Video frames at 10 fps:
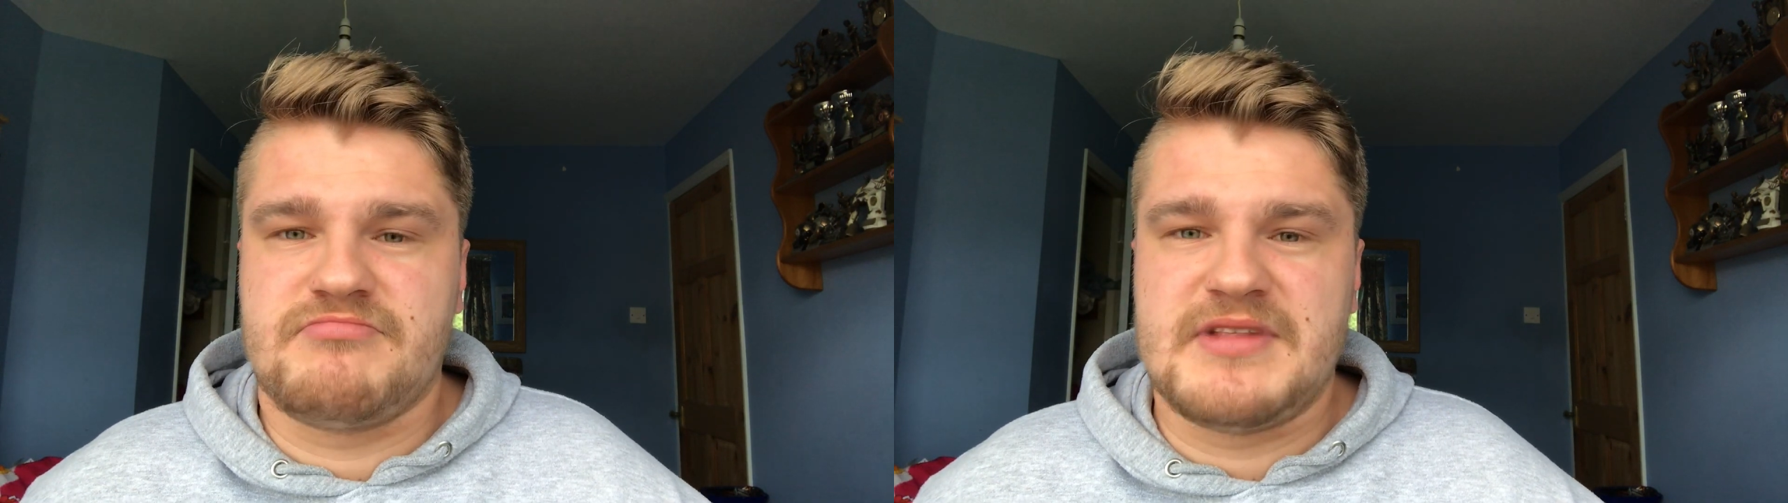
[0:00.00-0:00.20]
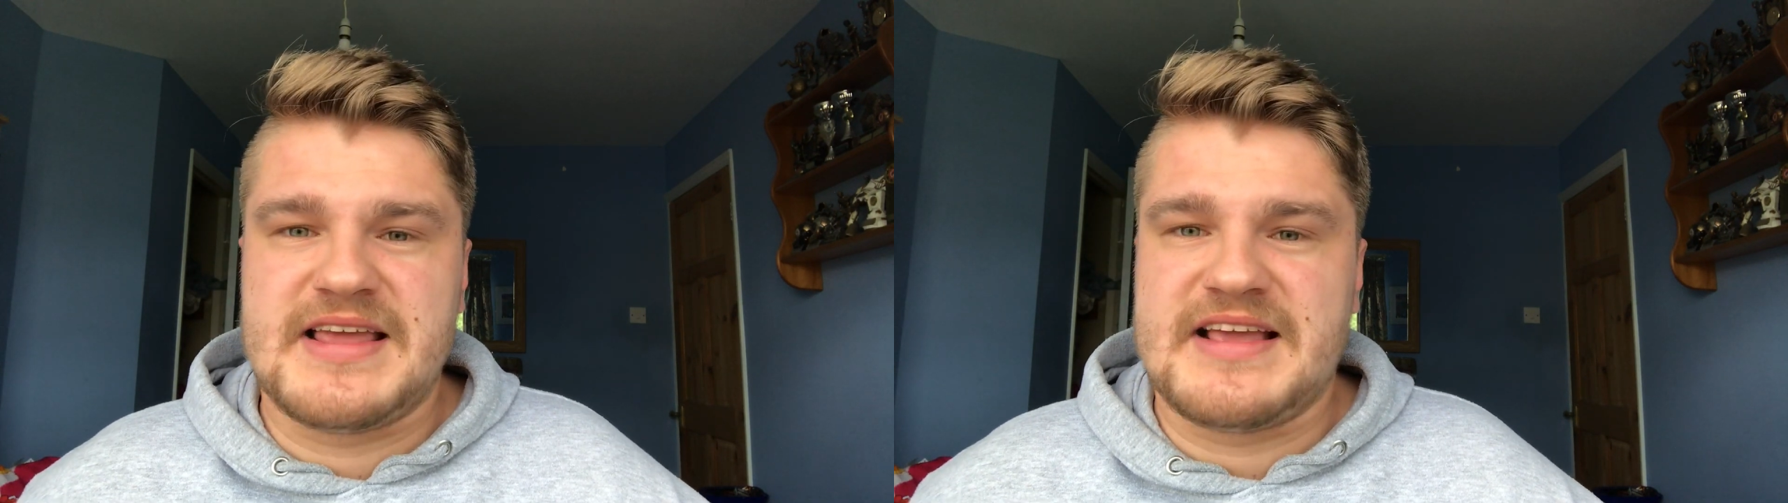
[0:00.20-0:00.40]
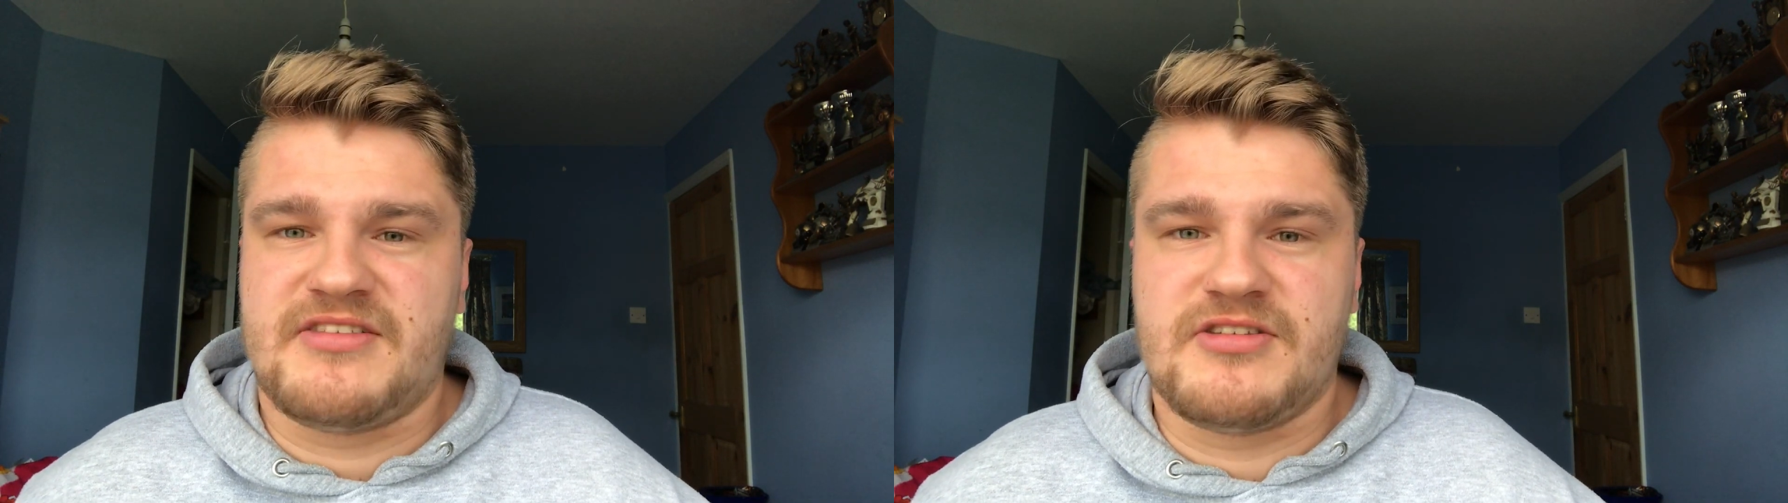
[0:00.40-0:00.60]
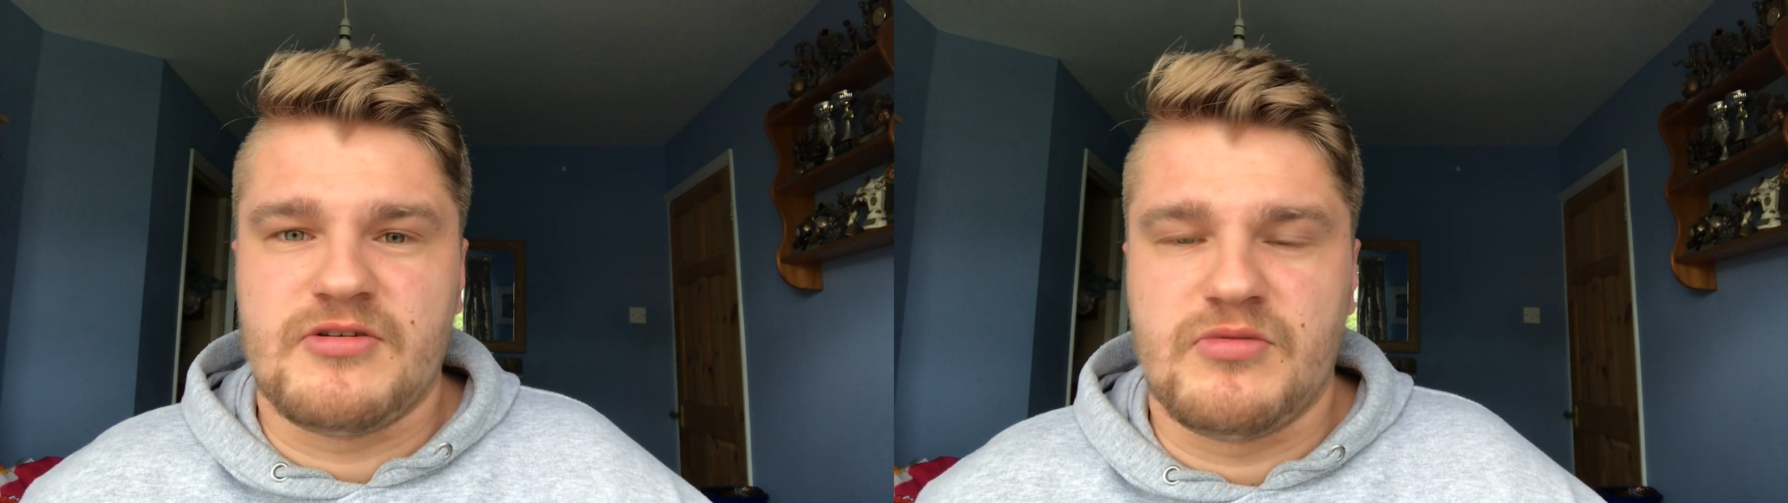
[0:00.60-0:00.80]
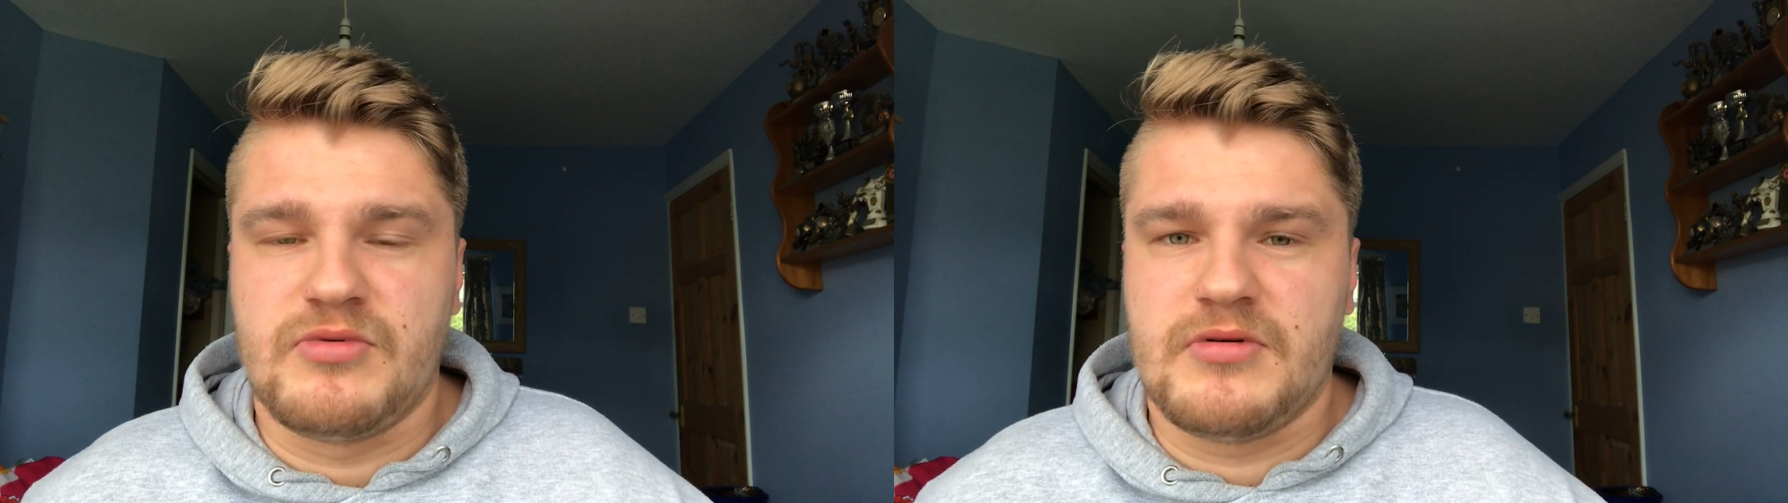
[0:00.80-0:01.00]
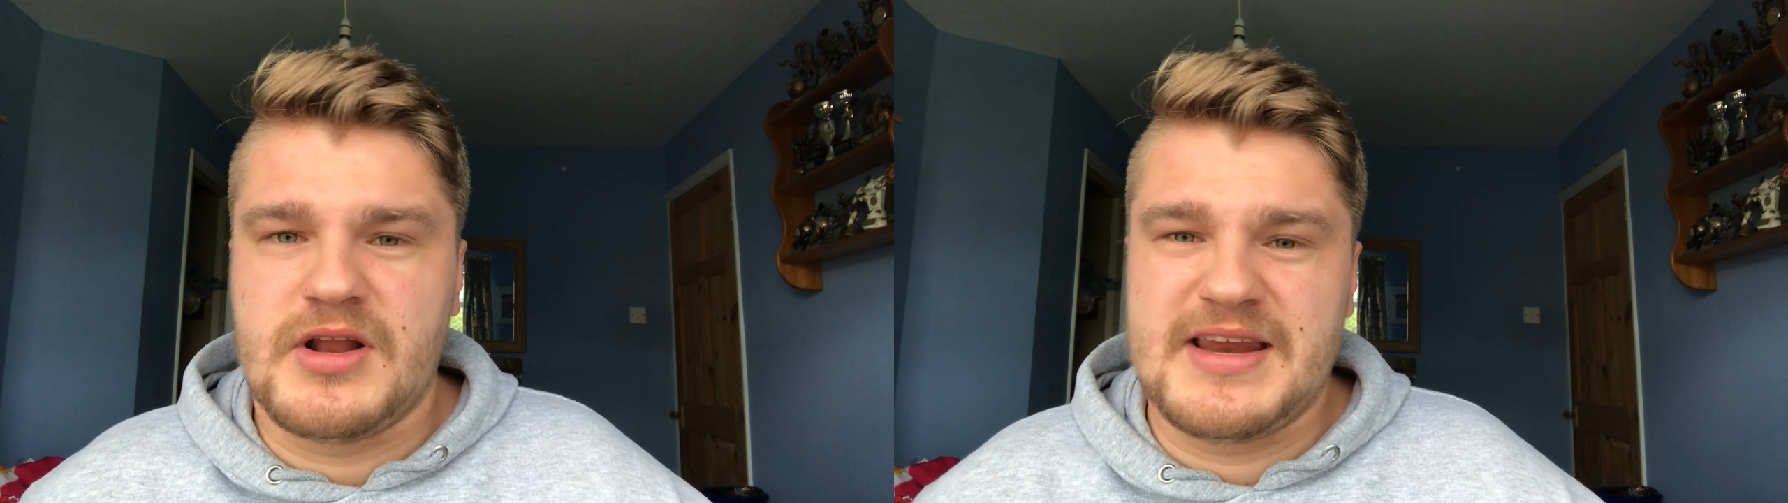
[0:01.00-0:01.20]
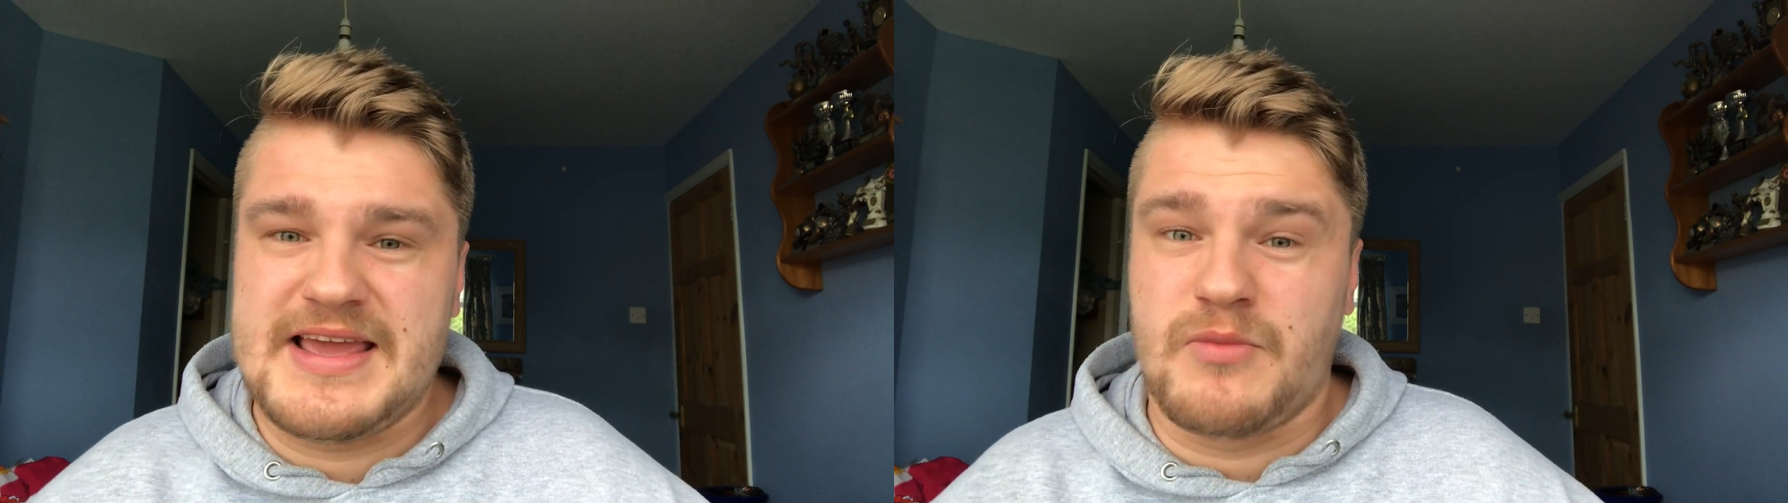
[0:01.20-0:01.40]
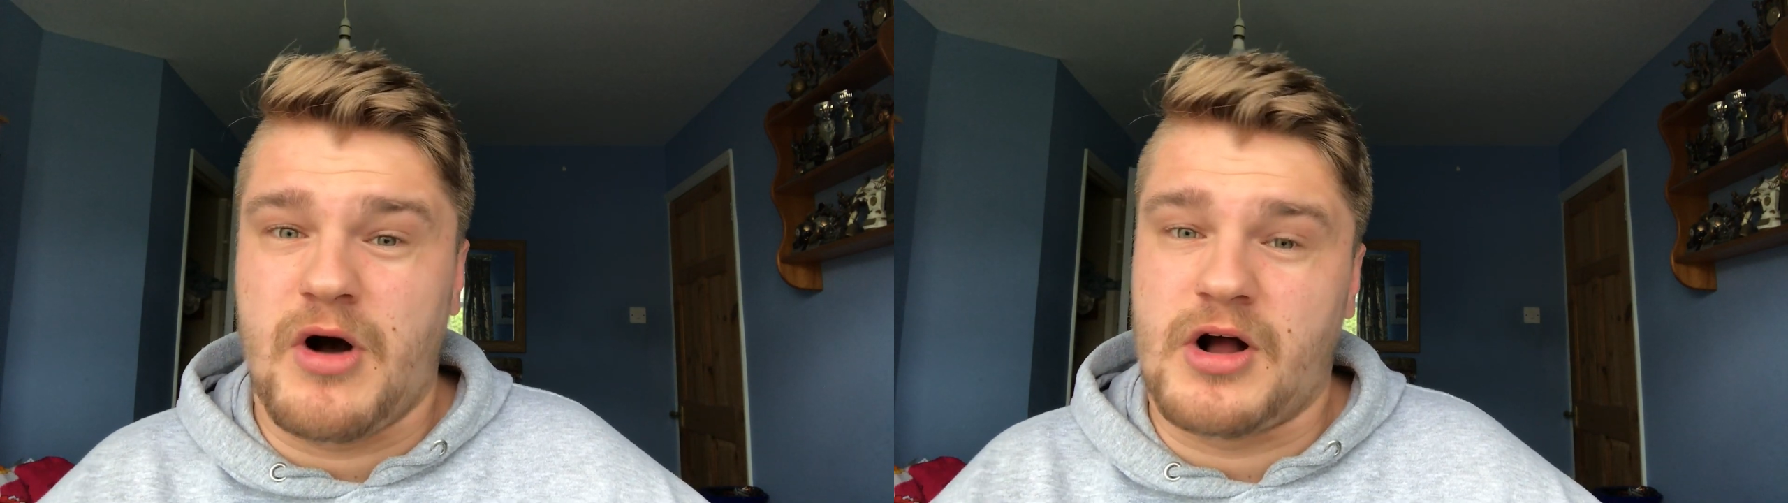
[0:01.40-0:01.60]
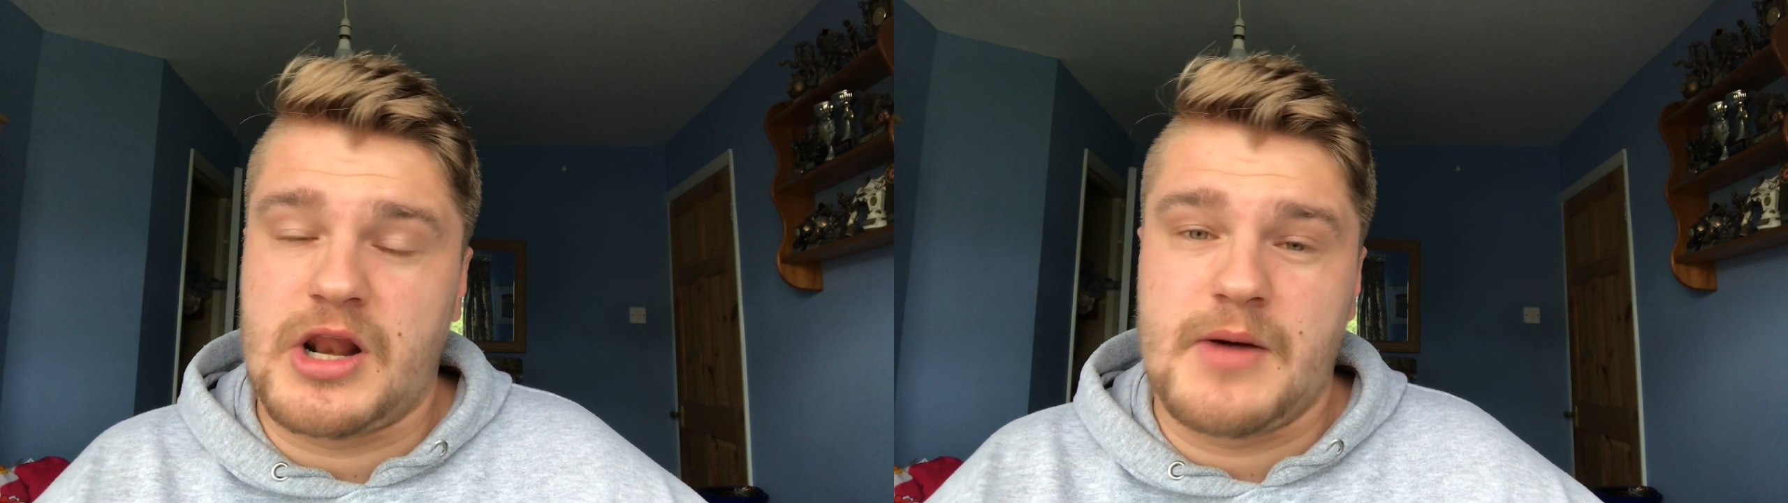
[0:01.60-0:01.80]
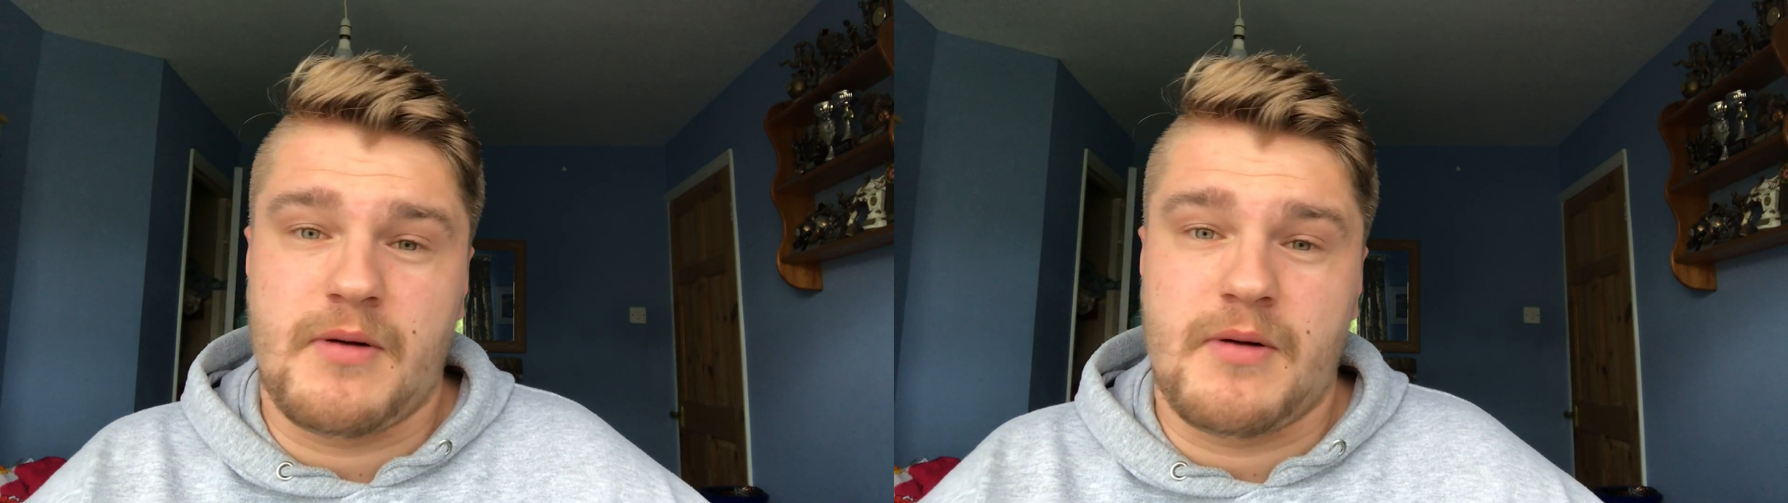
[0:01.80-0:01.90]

League 2, League 1 club.